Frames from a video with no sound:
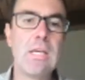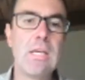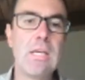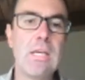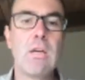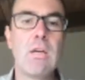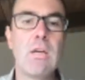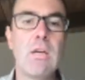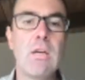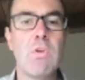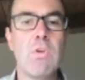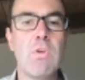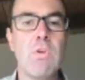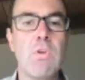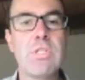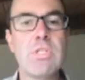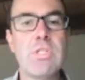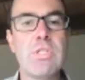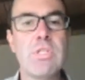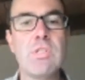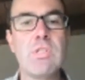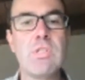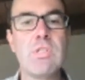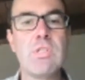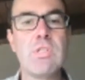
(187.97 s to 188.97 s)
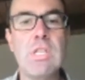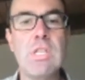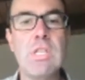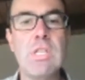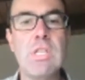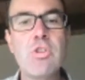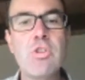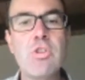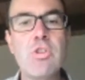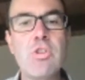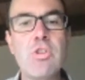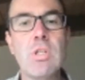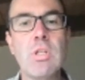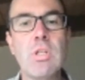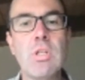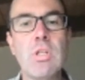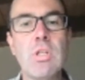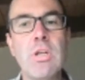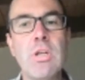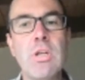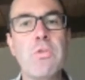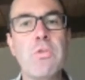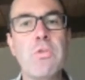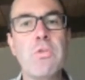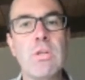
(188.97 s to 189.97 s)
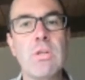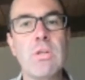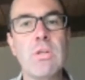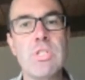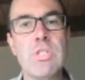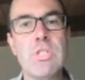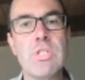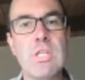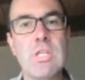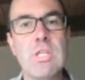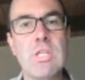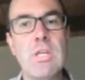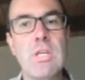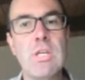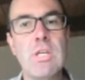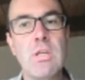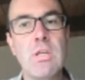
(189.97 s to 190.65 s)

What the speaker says: versus the initial allele frequency